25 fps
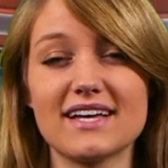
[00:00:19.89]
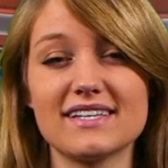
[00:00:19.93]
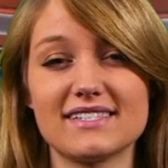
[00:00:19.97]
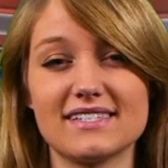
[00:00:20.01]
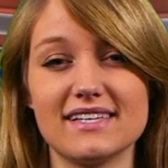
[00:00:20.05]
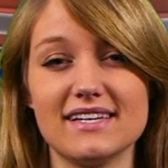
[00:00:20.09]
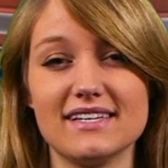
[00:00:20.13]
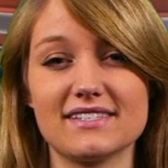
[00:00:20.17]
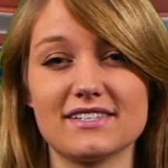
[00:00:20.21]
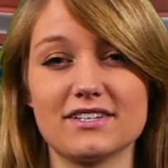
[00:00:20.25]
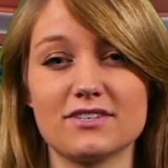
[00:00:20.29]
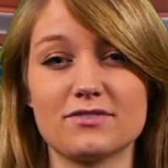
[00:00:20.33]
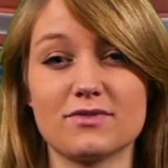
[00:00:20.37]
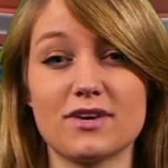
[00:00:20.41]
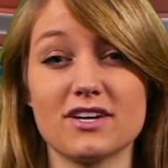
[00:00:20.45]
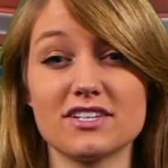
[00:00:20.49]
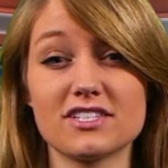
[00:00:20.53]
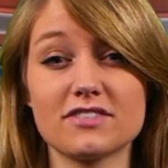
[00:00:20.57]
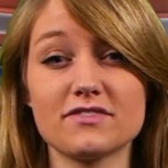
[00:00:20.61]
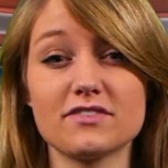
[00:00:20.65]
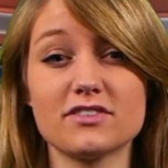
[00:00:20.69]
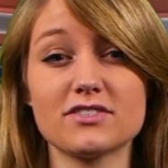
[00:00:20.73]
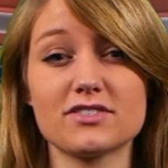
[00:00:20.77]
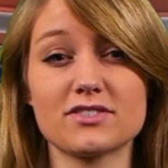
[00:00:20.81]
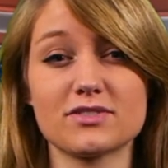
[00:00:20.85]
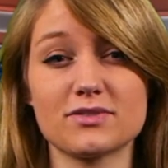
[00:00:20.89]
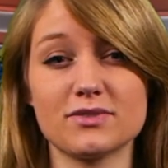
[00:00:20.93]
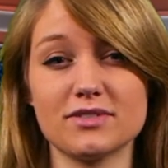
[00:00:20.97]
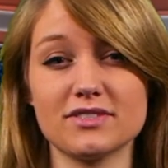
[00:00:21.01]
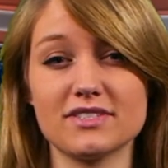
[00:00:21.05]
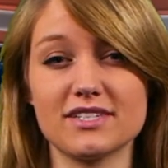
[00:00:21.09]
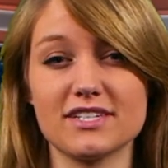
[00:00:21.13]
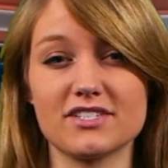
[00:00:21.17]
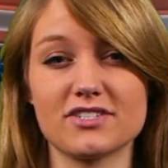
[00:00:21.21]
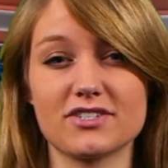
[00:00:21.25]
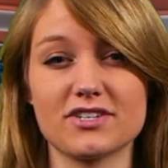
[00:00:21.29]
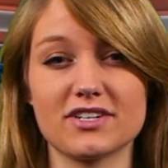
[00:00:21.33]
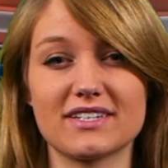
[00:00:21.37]
season, Russellville School
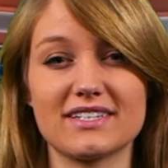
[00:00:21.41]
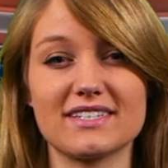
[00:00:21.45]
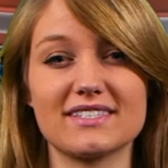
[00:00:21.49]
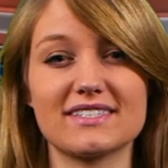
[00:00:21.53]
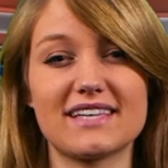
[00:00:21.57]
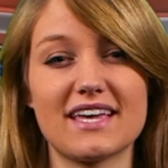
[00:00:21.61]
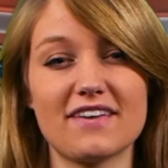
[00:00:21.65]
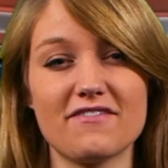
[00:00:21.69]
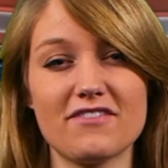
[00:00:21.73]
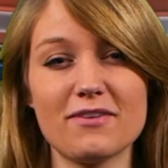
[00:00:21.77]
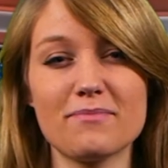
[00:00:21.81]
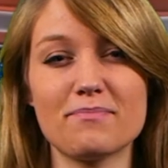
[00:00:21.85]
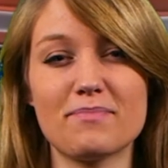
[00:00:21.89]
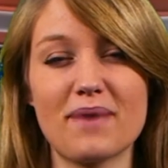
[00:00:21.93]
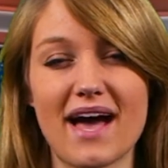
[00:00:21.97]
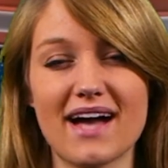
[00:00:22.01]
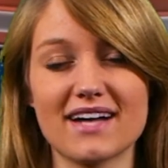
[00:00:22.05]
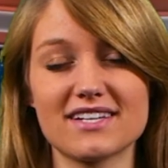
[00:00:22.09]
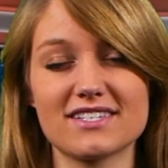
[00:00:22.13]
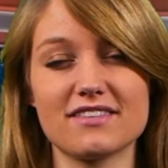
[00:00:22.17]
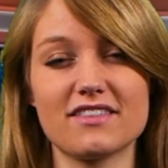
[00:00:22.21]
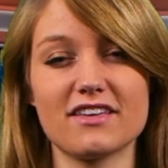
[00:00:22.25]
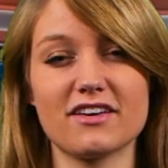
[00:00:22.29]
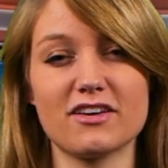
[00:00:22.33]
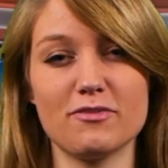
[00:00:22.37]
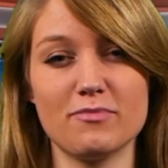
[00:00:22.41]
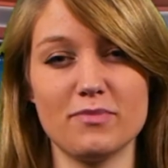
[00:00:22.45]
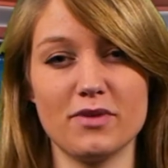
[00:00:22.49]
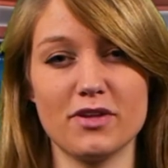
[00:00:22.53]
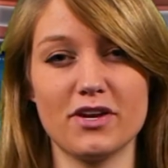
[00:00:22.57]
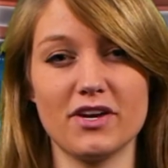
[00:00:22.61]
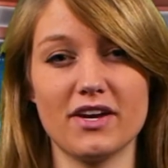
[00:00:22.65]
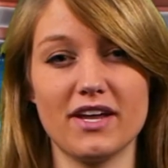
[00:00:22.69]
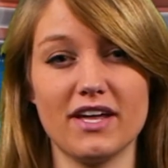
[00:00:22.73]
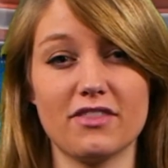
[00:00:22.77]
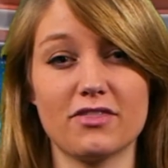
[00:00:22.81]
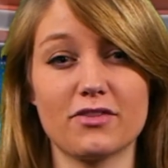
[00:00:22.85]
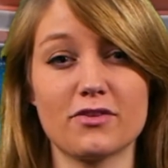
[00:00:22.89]
District is giving back to the
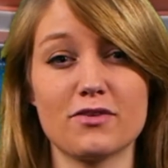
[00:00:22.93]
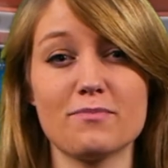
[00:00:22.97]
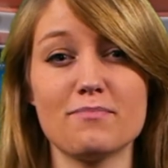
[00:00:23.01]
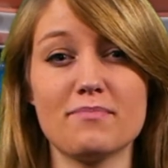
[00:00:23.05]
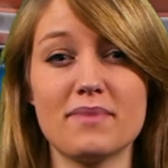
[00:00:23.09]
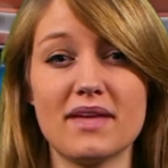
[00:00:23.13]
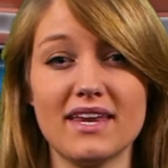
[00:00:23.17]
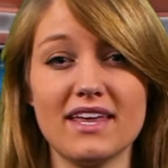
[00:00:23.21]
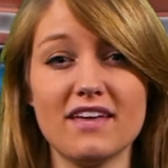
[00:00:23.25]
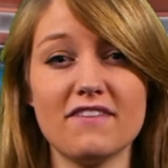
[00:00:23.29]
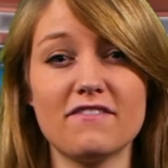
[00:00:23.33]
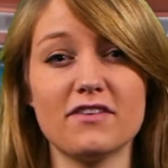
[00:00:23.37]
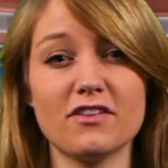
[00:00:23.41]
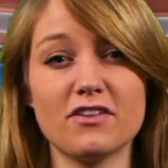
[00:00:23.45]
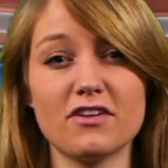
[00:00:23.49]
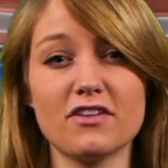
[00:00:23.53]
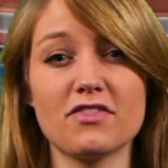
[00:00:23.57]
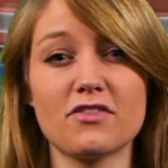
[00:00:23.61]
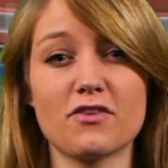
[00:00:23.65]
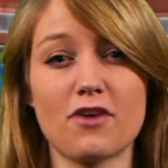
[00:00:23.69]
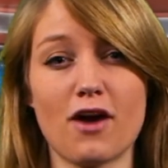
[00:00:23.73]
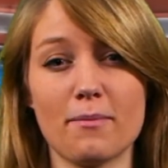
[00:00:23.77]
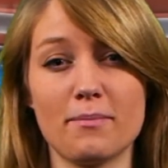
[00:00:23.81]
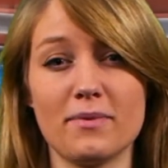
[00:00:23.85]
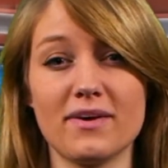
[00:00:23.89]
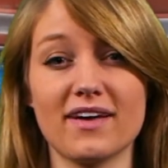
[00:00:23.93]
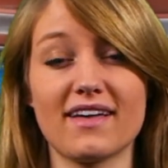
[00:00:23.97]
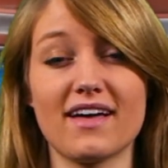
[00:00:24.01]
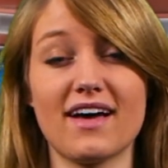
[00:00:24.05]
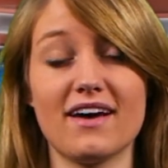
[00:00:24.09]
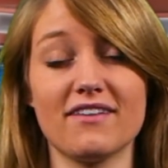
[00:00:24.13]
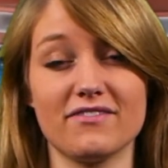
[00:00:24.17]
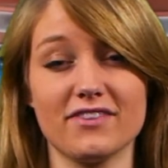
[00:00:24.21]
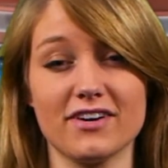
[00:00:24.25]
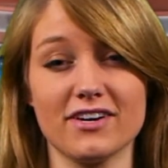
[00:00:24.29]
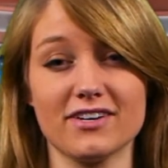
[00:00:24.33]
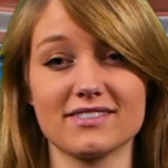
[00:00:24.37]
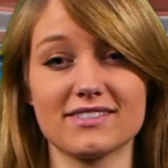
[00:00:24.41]
community through many philanthropic
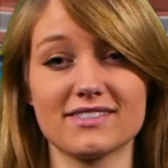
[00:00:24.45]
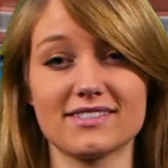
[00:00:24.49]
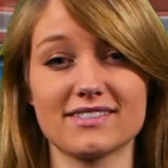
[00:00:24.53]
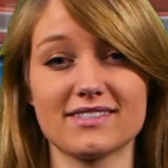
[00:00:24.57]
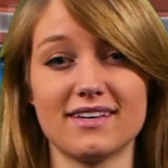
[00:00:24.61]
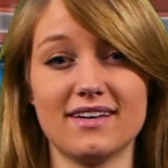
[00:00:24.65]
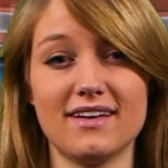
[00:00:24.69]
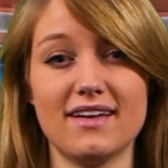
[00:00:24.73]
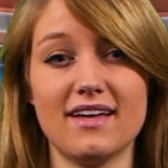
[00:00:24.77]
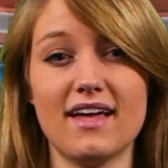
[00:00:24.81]
efforts.